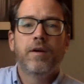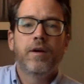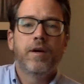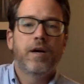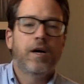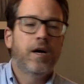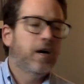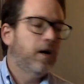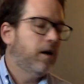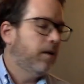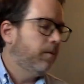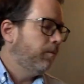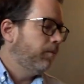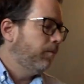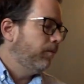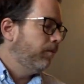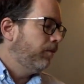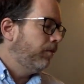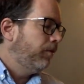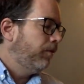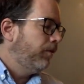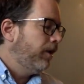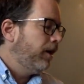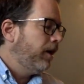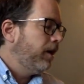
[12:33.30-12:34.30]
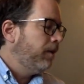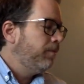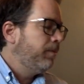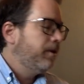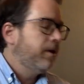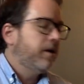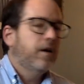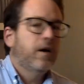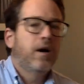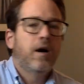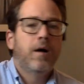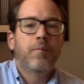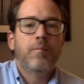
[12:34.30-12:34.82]
um, they
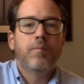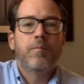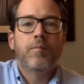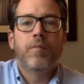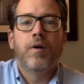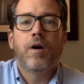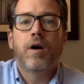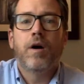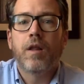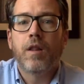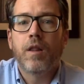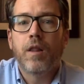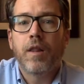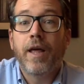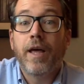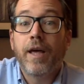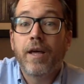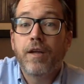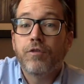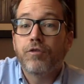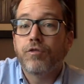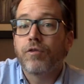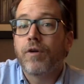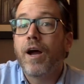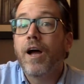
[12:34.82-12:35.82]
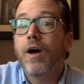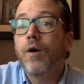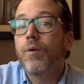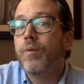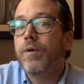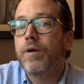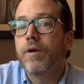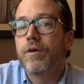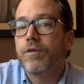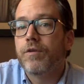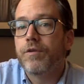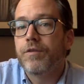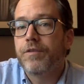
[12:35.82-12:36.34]
become a lens, or how
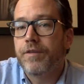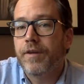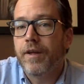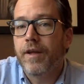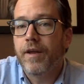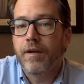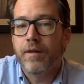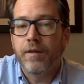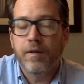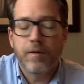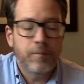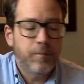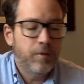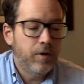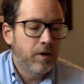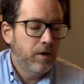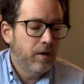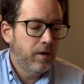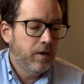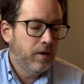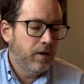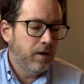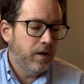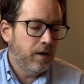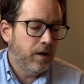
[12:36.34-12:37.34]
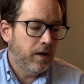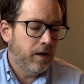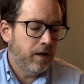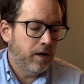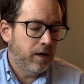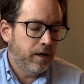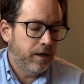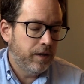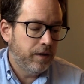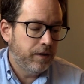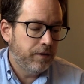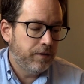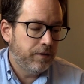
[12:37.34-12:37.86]
we understand them, uh,
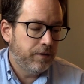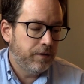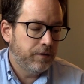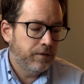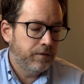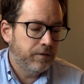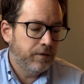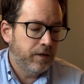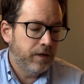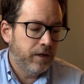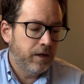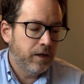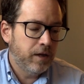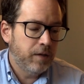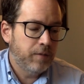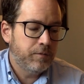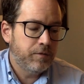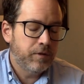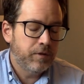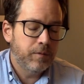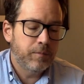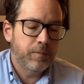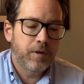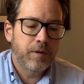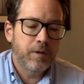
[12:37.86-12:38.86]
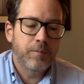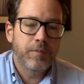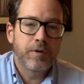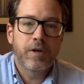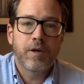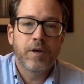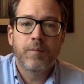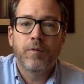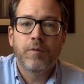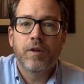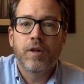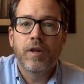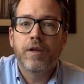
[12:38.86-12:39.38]
and the things leading up to them can
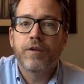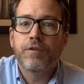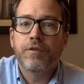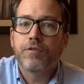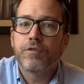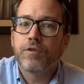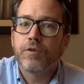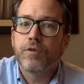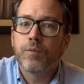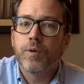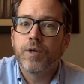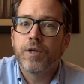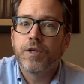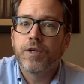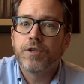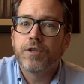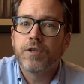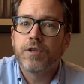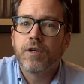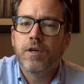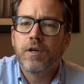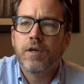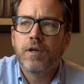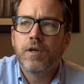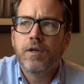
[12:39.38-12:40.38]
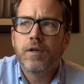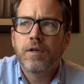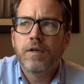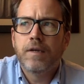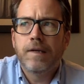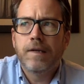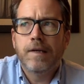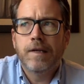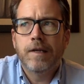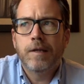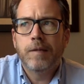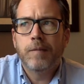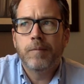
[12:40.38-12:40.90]
become a lens to which
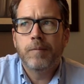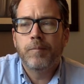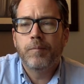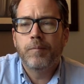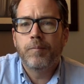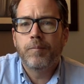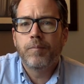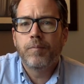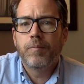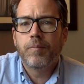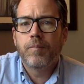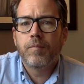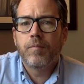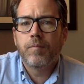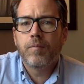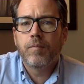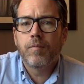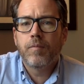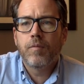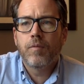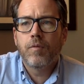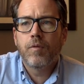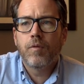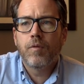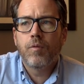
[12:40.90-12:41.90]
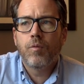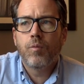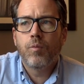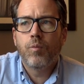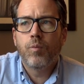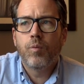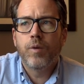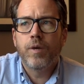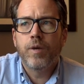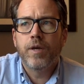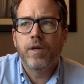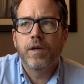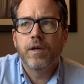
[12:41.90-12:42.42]
um,
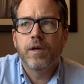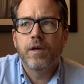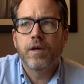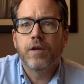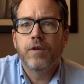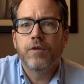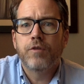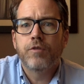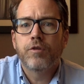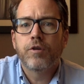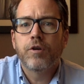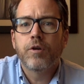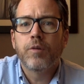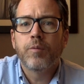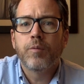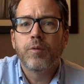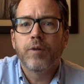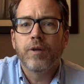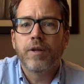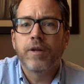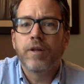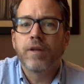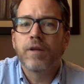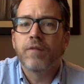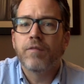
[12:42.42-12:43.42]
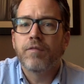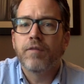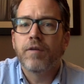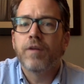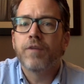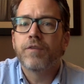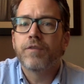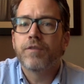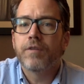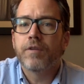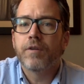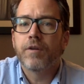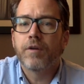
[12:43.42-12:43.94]
we interpret the
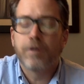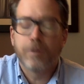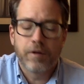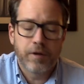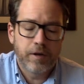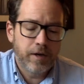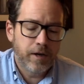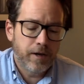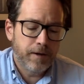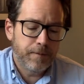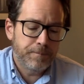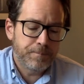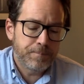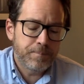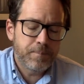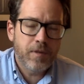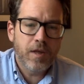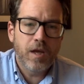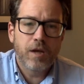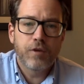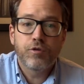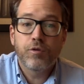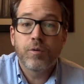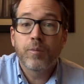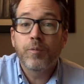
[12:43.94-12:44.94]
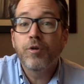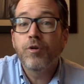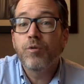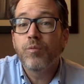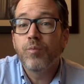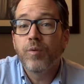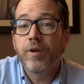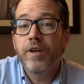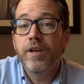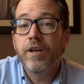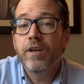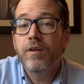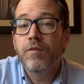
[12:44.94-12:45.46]
events that are to come. And so I'm going to
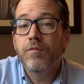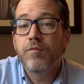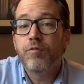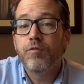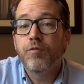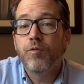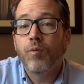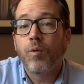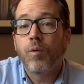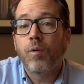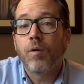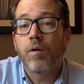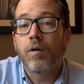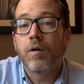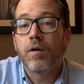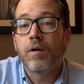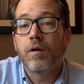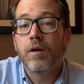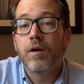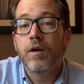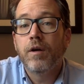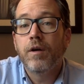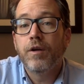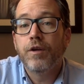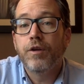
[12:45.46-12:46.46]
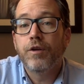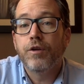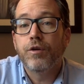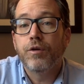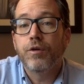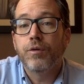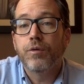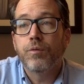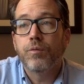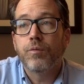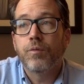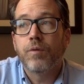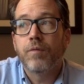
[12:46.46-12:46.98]
read for
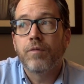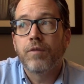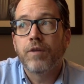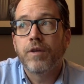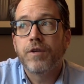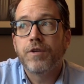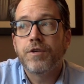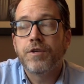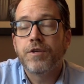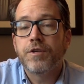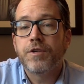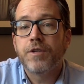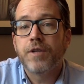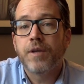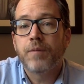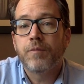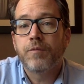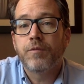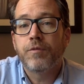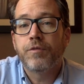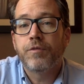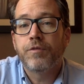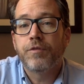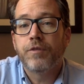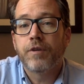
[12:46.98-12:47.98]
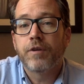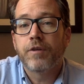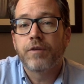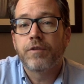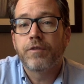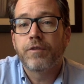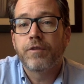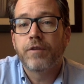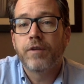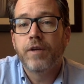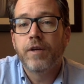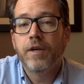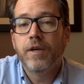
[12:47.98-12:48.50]
you Revelation chapter 6,